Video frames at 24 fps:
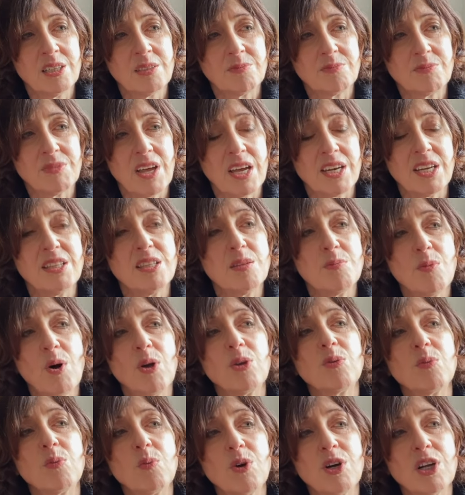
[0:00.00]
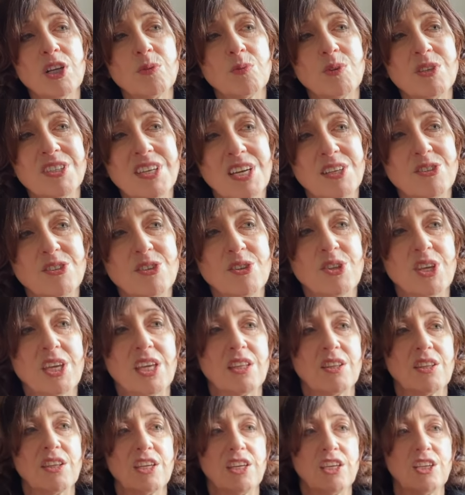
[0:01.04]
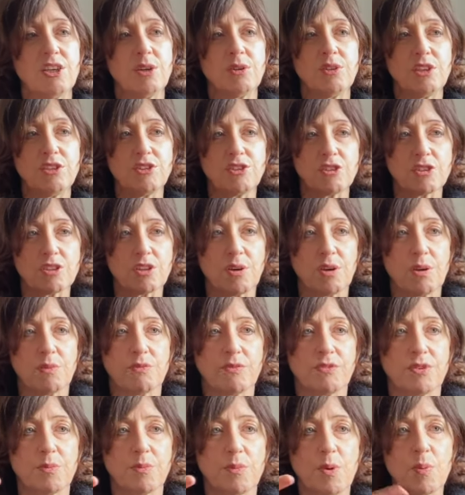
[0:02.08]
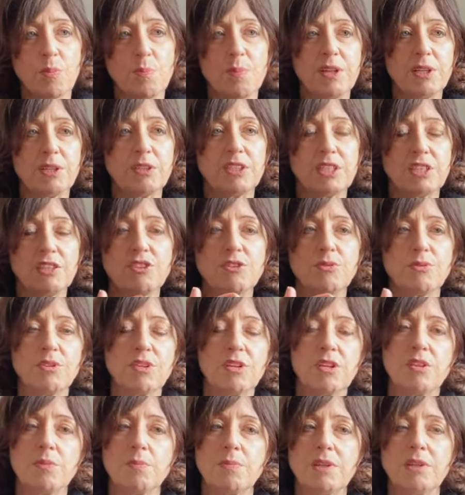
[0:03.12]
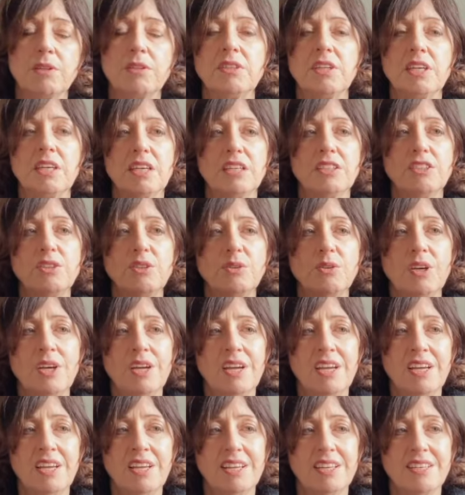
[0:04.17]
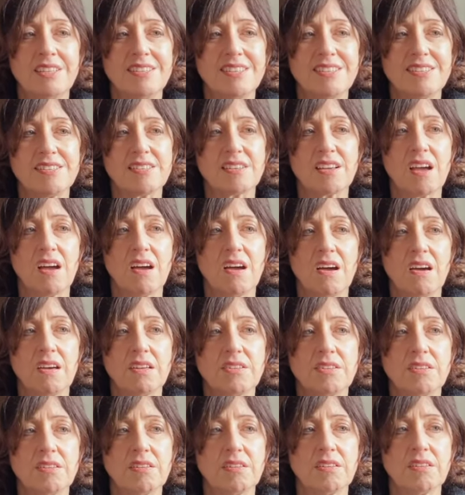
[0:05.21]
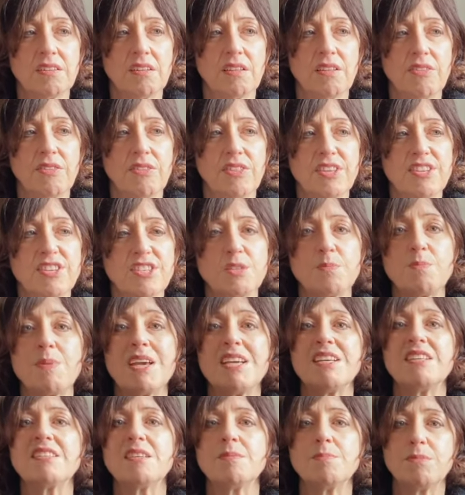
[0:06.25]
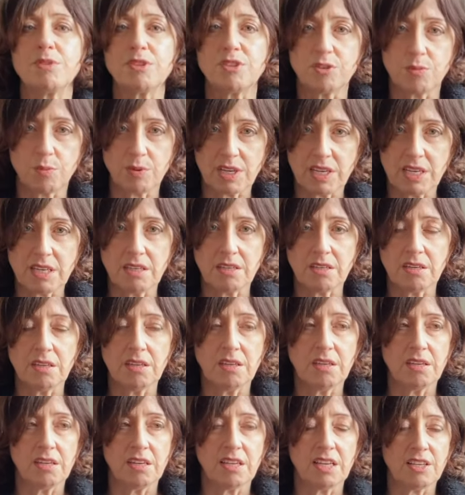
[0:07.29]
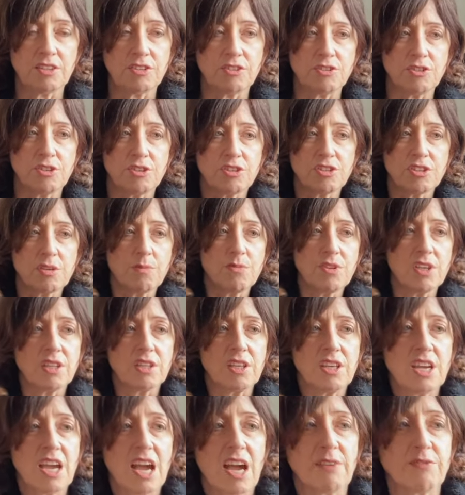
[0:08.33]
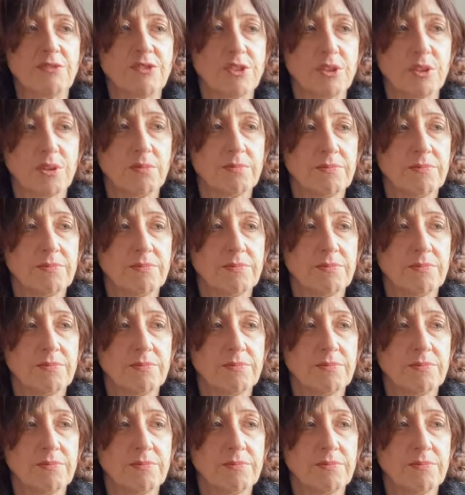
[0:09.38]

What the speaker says: and in the modern world we tend to think that, you know, you're just going from one building to another building and you discard this space in between. It's just something that you have to